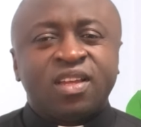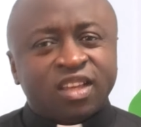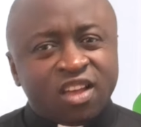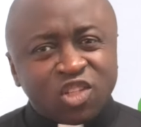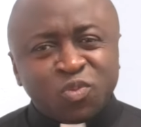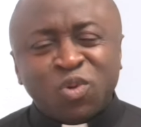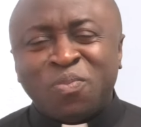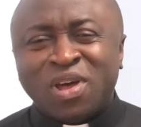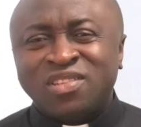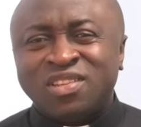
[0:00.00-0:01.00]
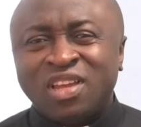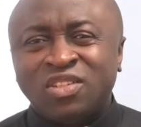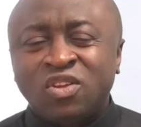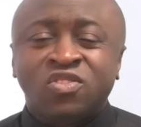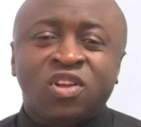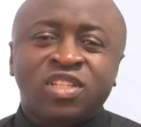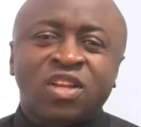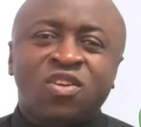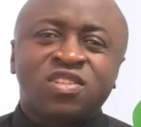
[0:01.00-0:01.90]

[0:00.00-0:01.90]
The gospel passage does not tell